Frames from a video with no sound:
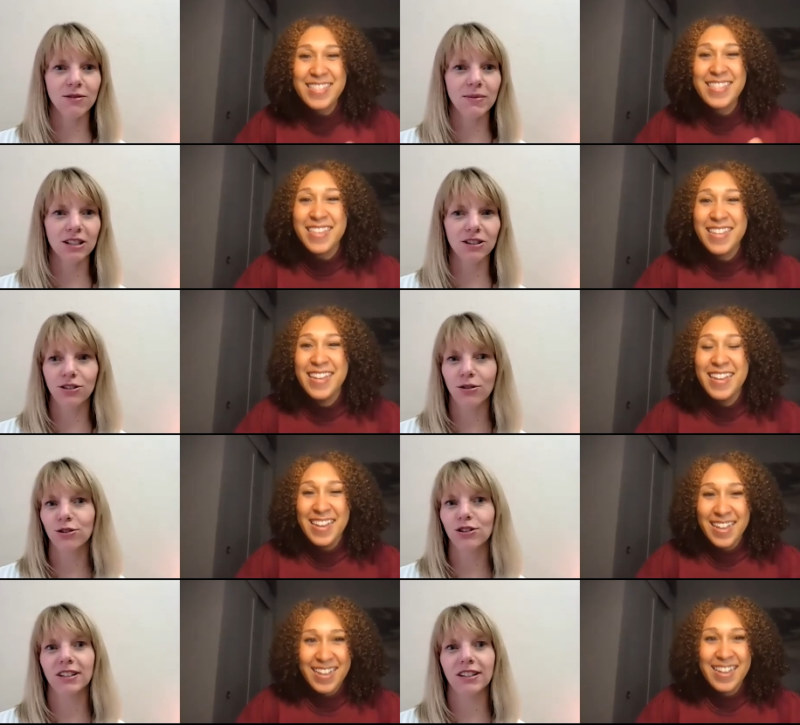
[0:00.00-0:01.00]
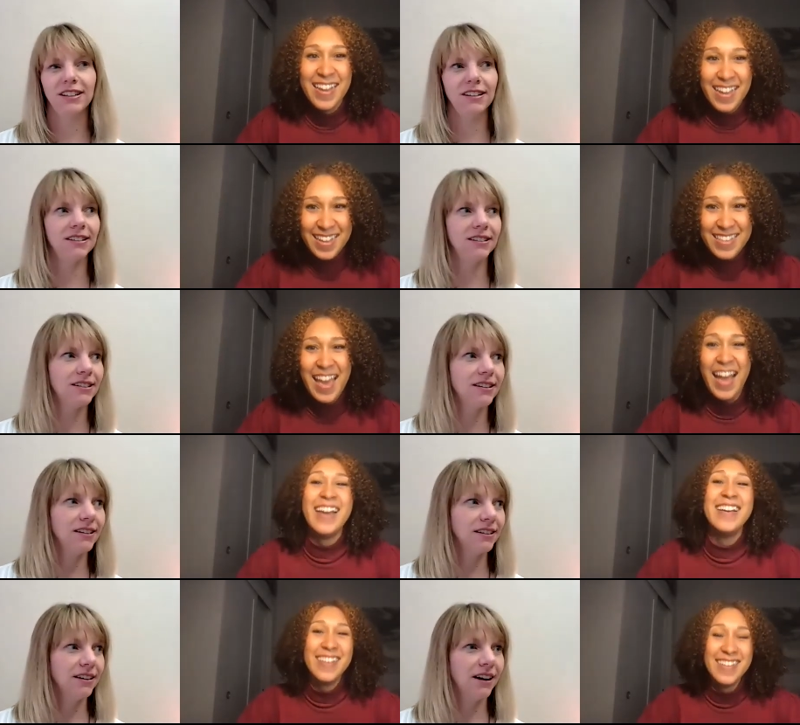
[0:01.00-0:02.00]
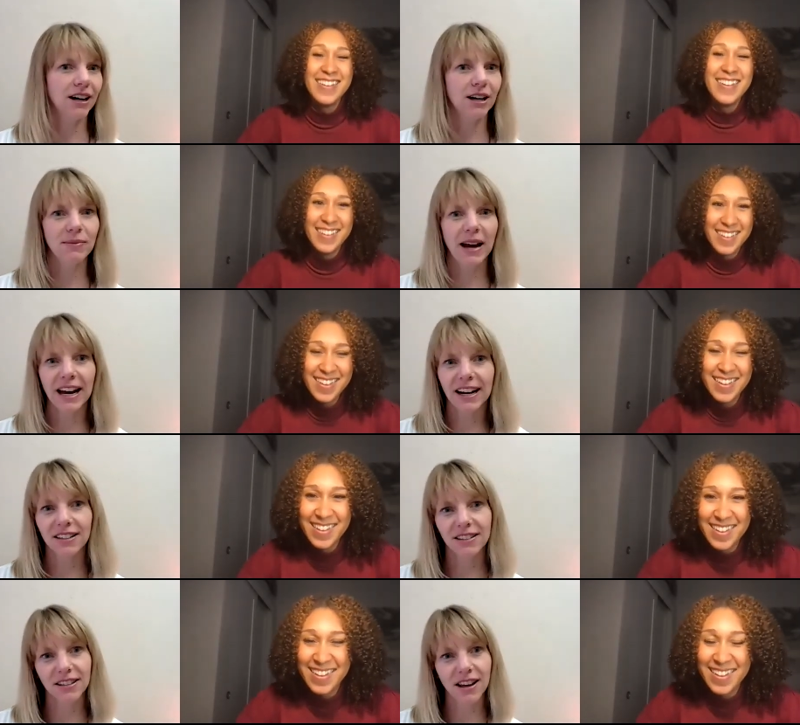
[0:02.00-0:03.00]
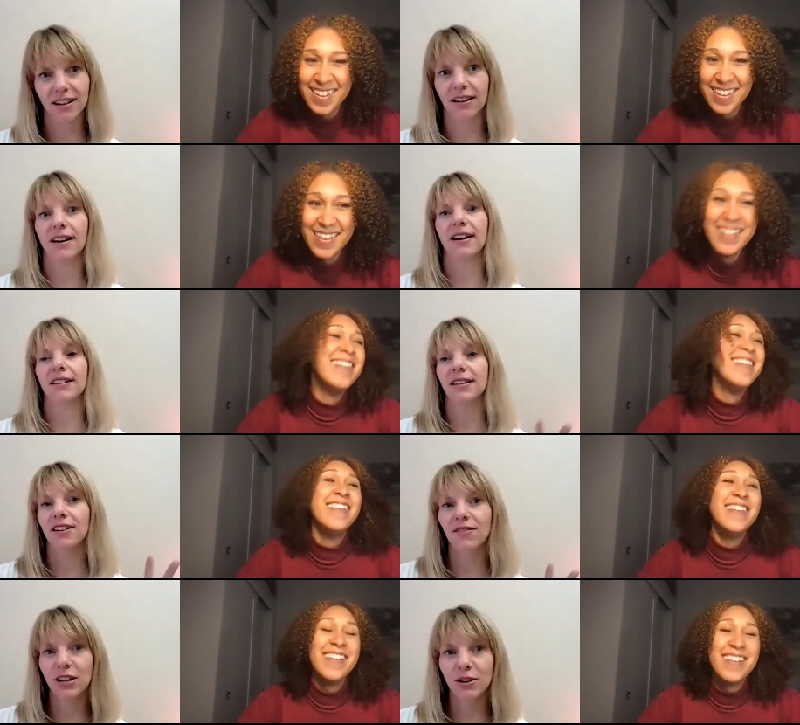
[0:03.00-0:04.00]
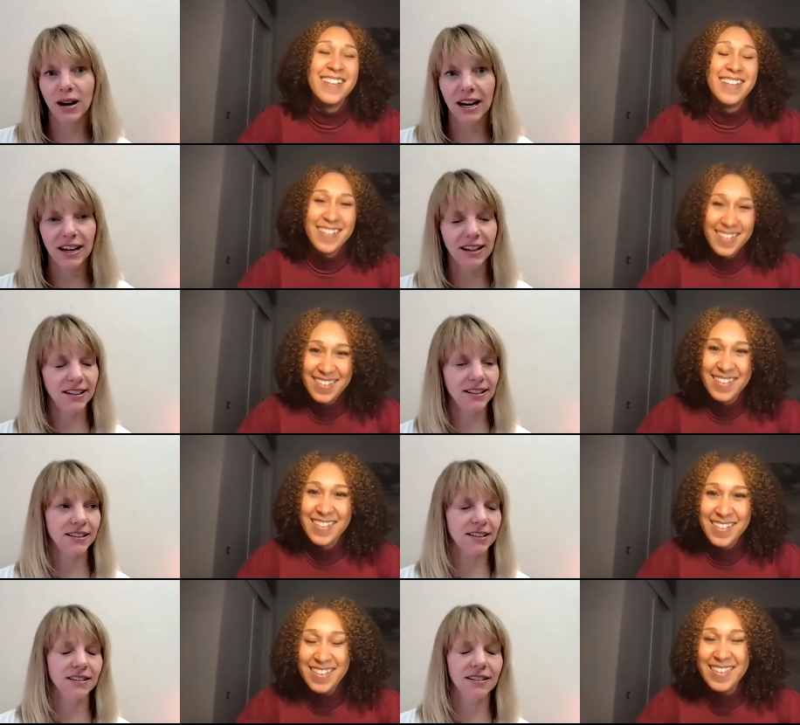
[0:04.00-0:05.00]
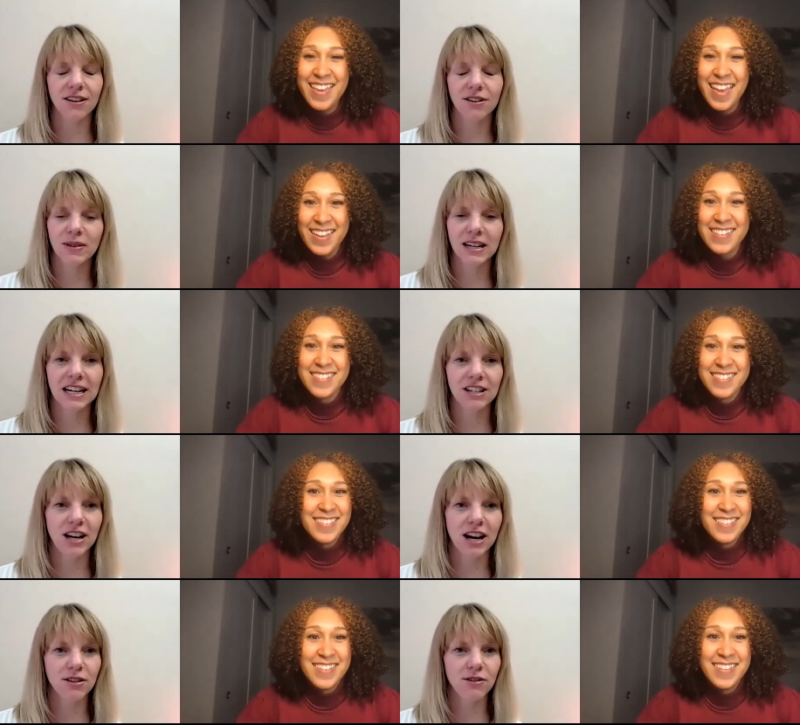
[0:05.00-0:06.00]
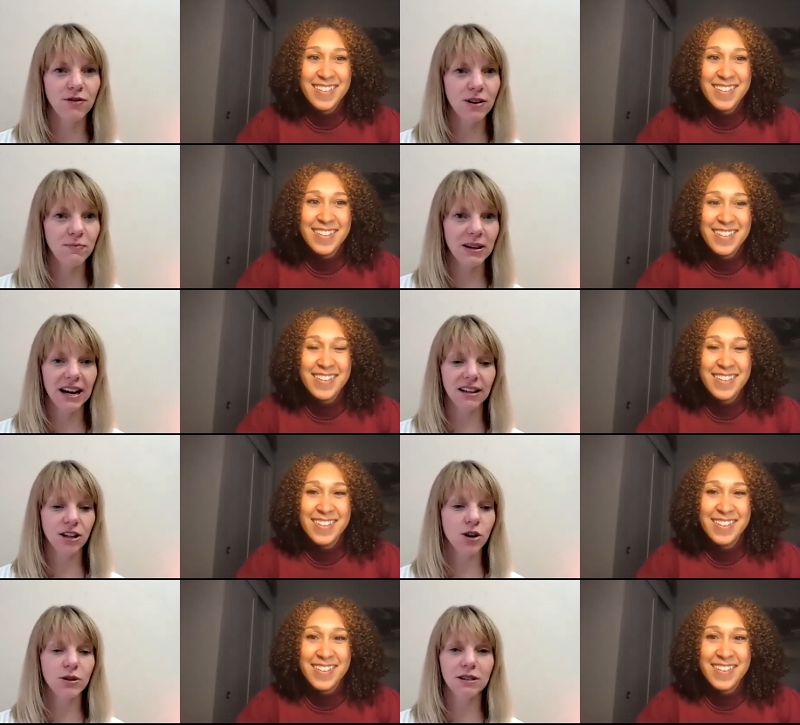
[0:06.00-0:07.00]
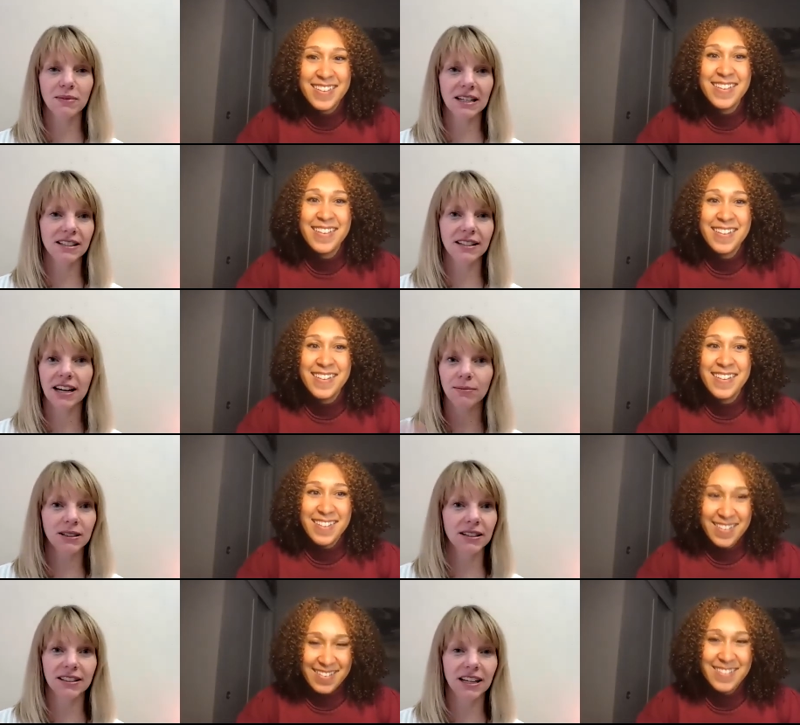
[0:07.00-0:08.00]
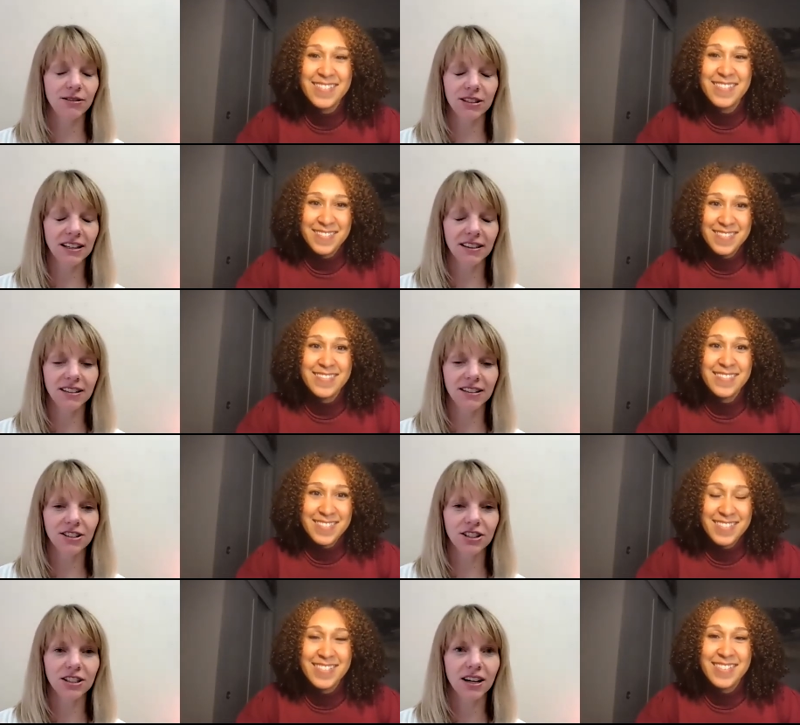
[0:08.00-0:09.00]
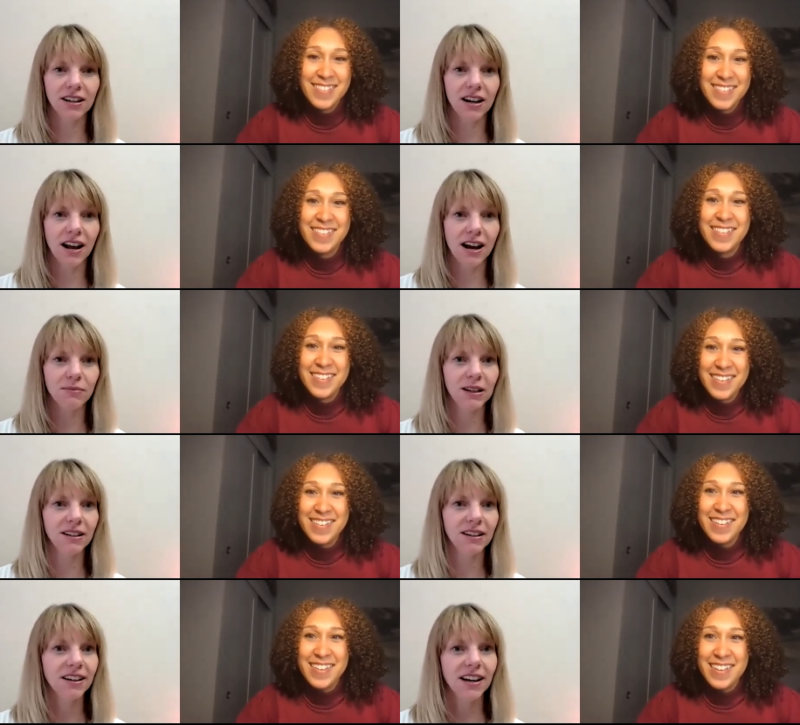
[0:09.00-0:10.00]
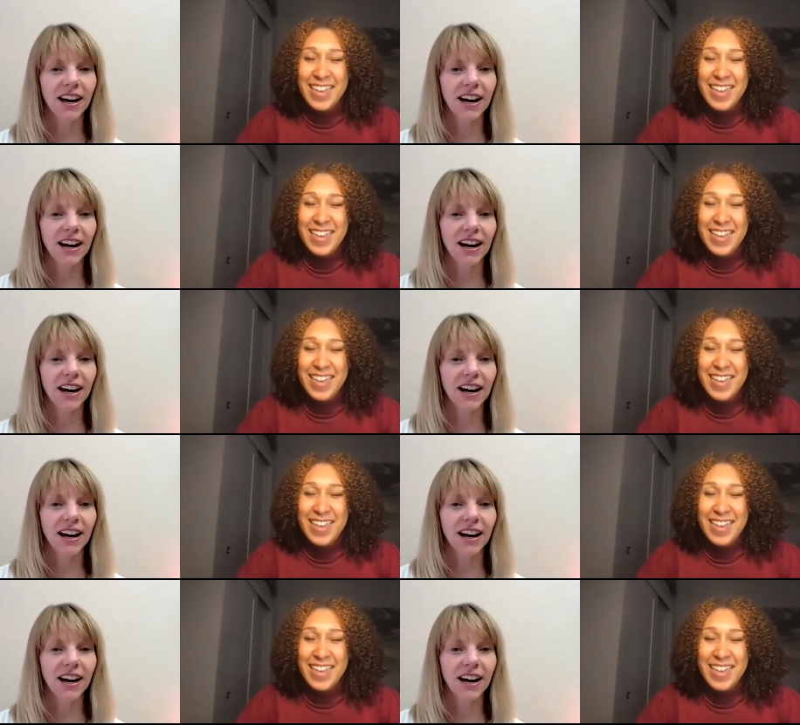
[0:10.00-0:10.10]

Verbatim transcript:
Speaker 1: from us socially and mm-hmm. um, act like activity wise and oh mm-hmm. my gosh yeah the fitbit i lowered my steps because i was like this is just not going to happen